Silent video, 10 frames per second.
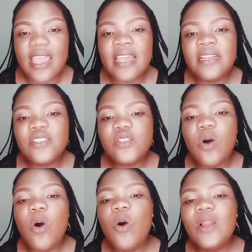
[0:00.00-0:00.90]
It is
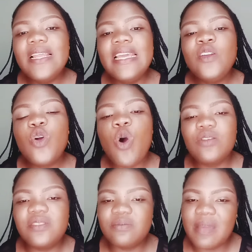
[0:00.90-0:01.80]
all in
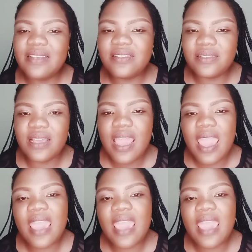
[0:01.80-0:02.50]
God's mercy